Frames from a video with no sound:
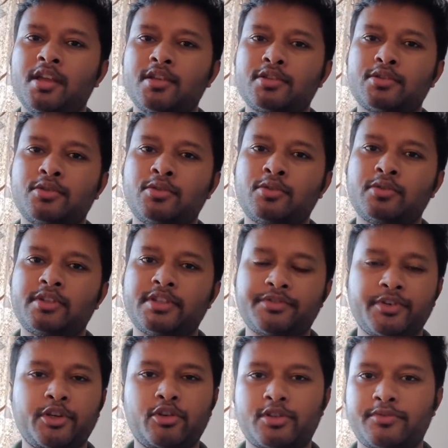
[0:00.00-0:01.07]
So this
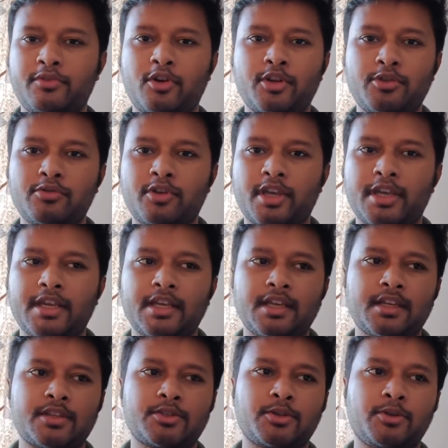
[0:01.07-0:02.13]
video is for you. Okay,
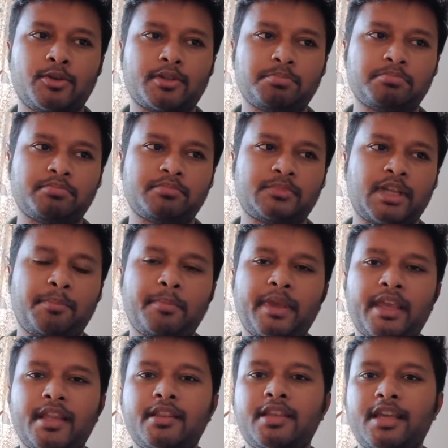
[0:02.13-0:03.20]
so the
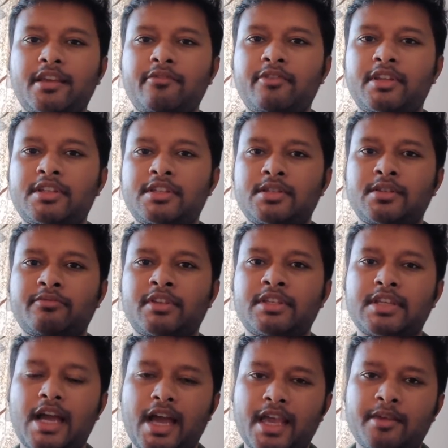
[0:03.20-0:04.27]
main thing which
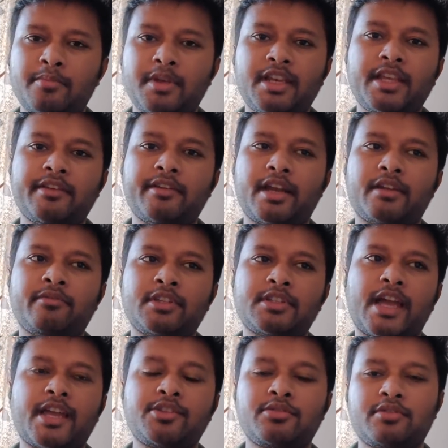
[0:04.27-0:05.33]
which I believe and which
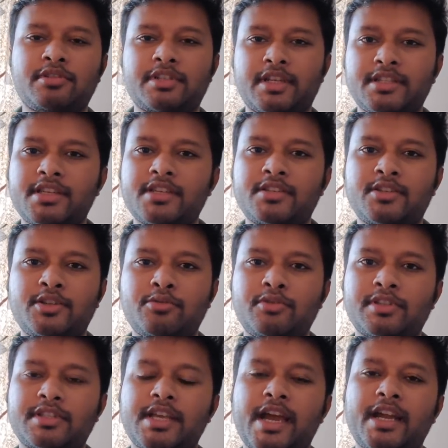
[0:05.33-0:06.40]
I should suggest you
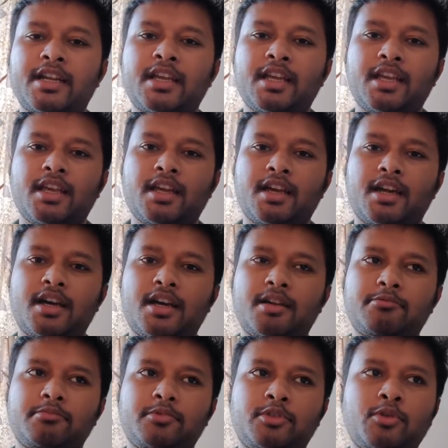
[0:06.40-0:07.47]
is that
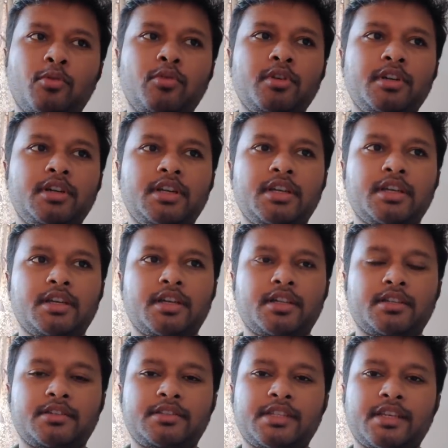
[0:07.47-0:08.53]
uh, don't
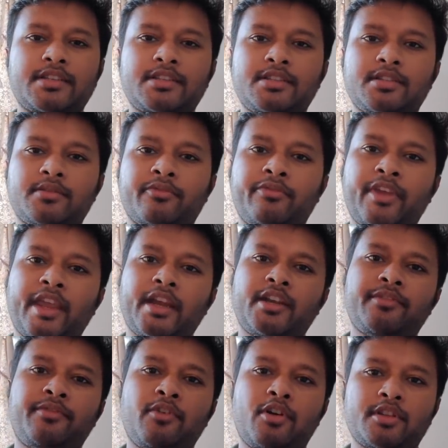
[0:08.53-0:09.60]
just
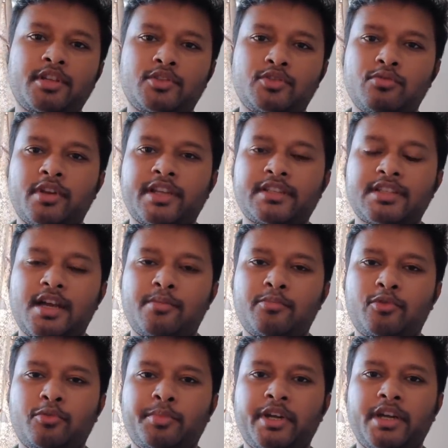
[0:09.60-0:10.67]
wait for the June exam
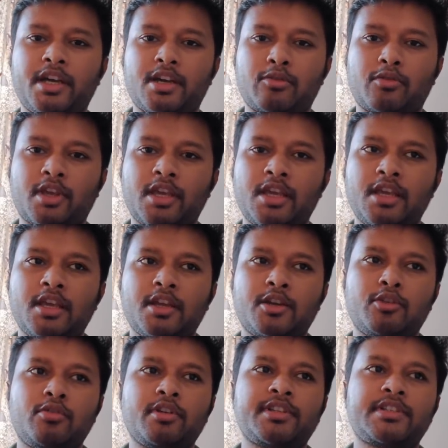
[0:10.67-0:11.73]
to be done. Okay,
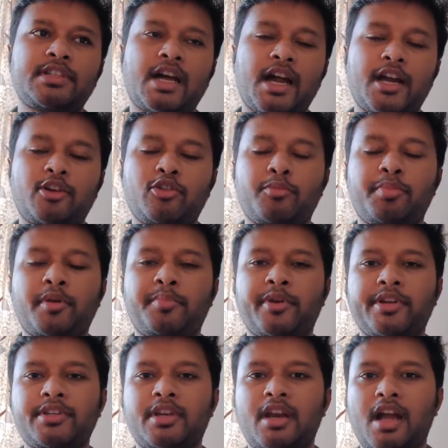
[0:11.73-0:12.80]
don't start your
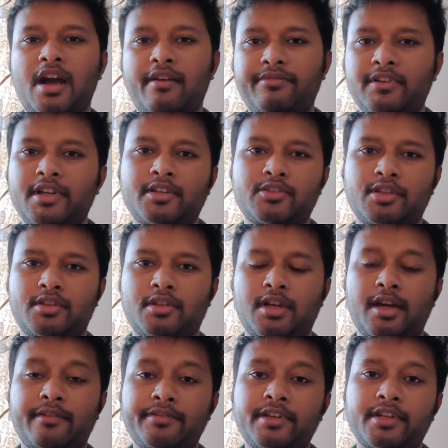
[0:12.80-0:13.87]
preparation after
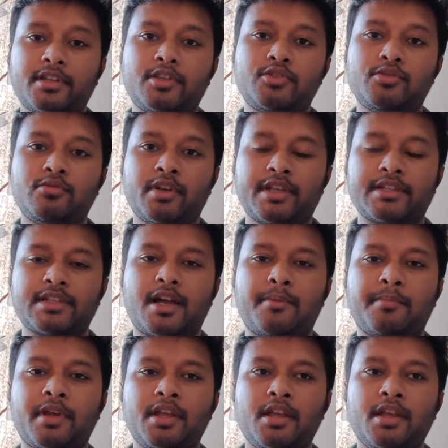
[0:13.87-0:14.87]
after the June exam.